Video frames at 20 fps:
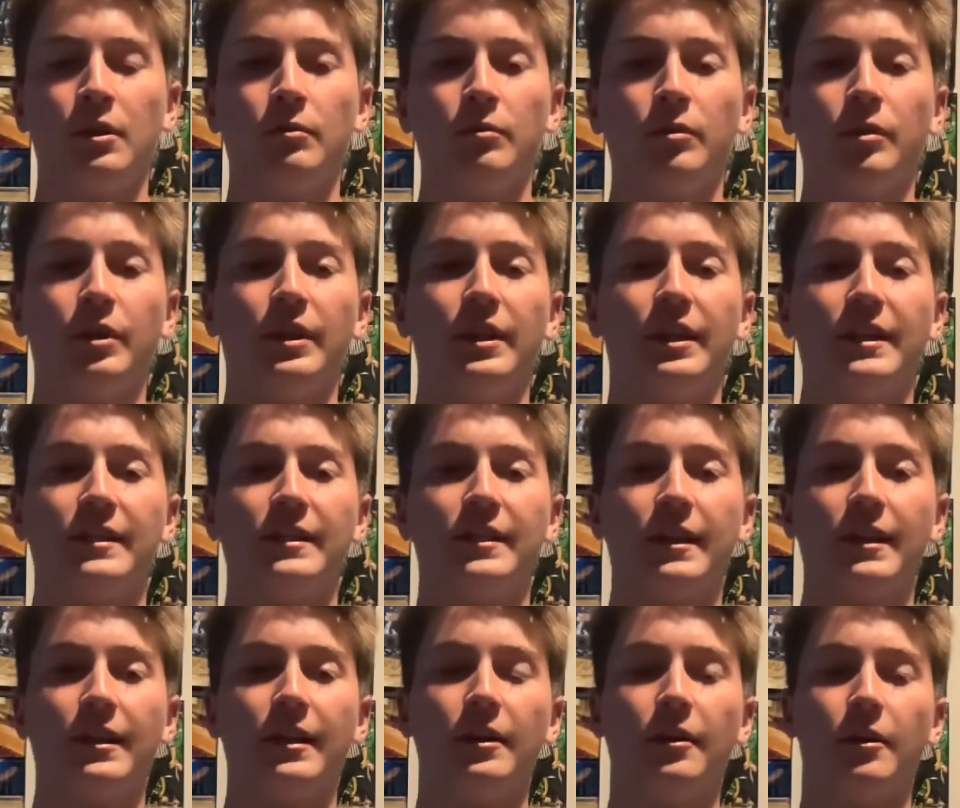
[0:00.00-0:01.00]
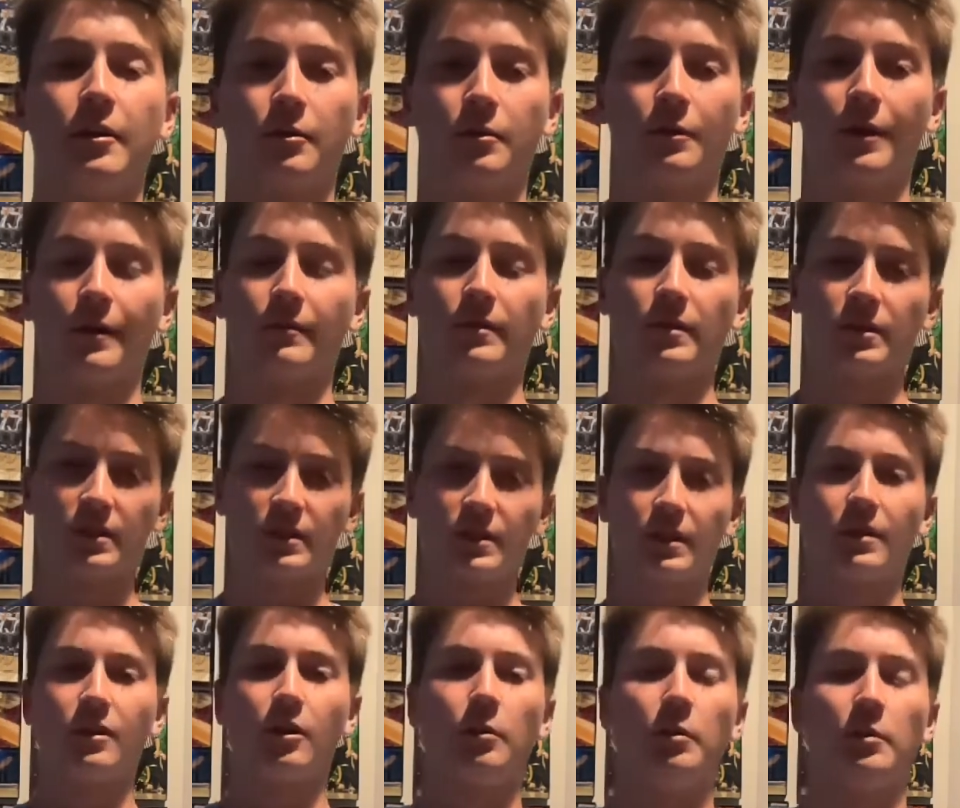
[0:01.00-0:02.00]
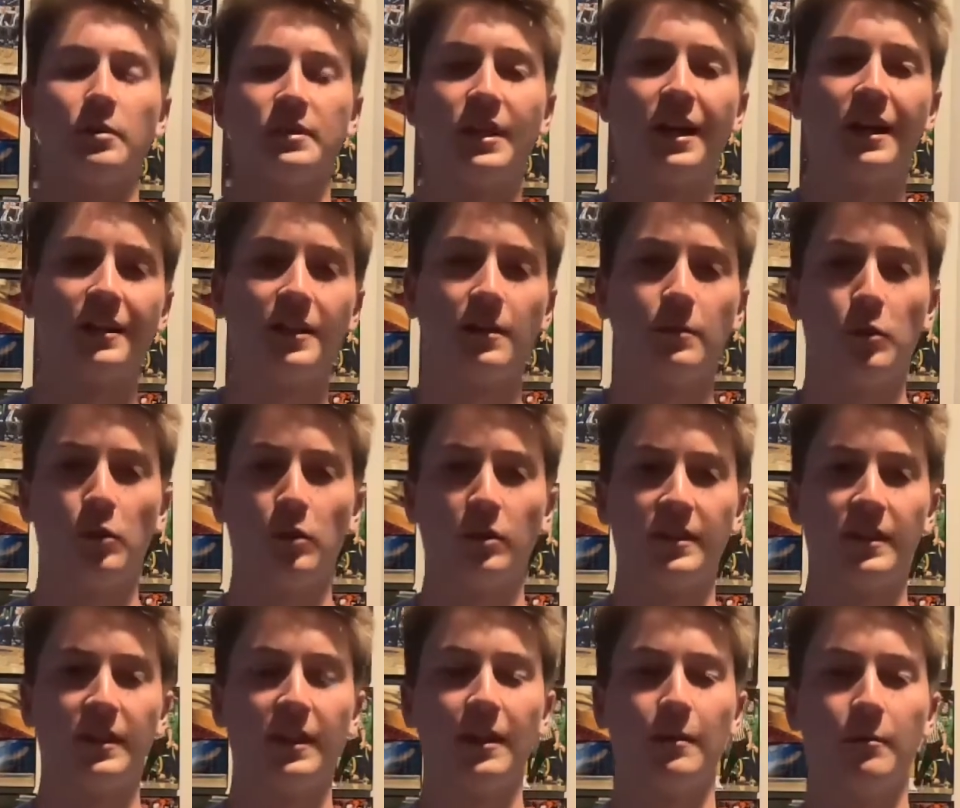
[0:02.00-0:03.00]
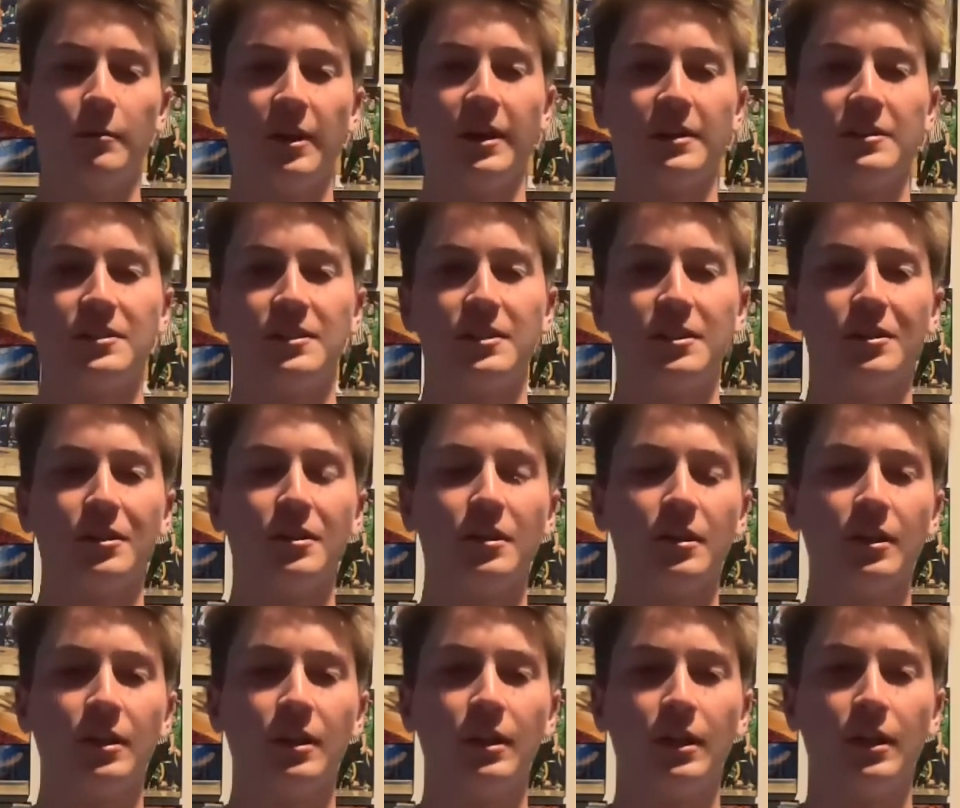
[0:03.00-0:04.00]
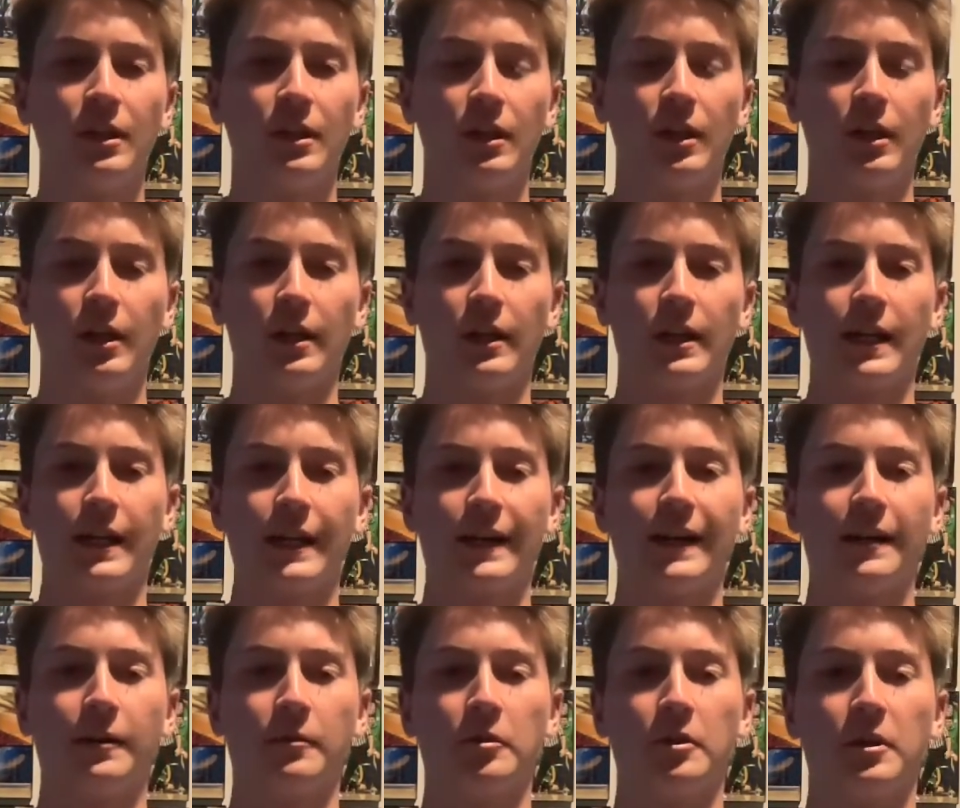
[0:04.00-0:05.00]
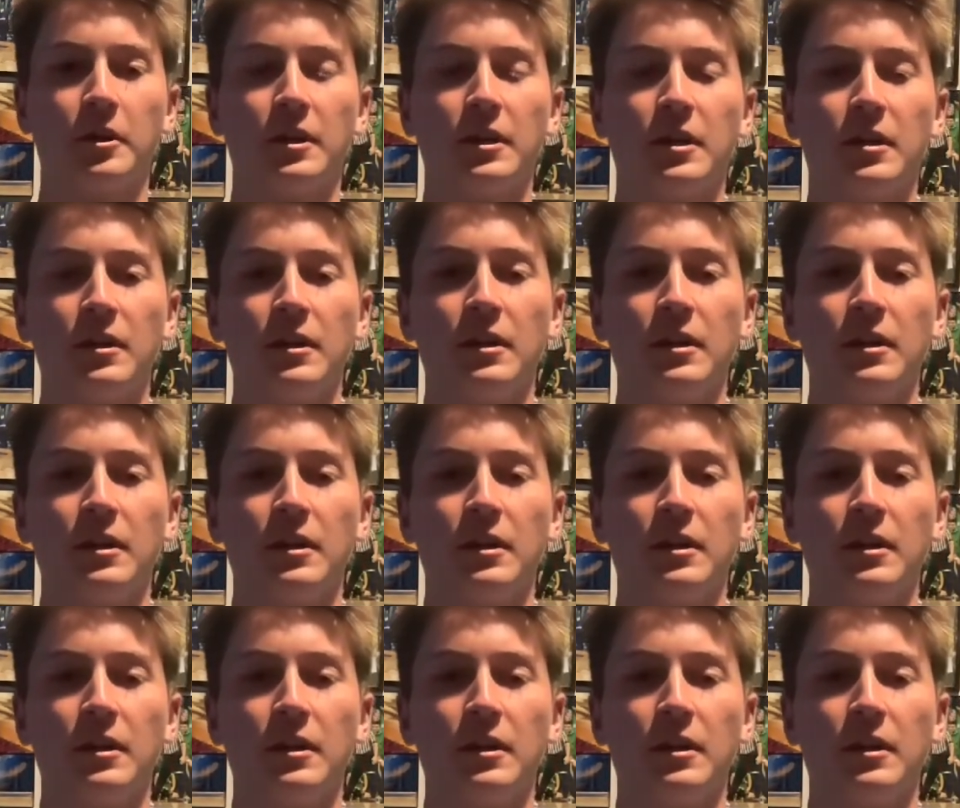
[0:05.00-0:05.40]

Really nice get, a guard who averaged almost 19 points a game last year at Niagara and